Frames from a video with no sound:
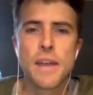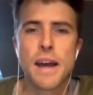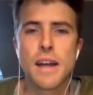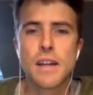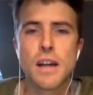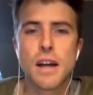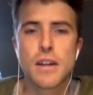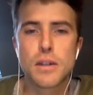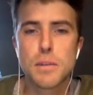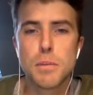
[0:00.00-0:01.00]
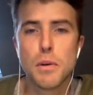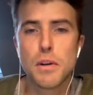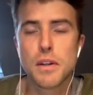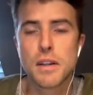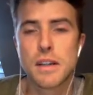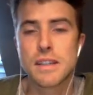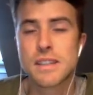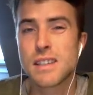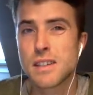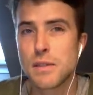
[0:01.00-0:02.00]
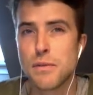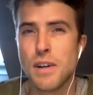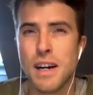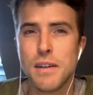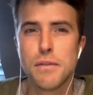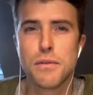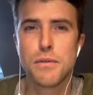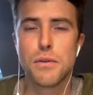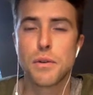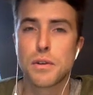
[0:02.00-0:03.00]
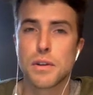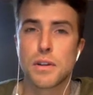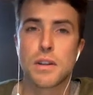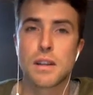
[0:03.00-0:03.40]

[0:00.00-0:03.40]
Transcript: and 3.65 for the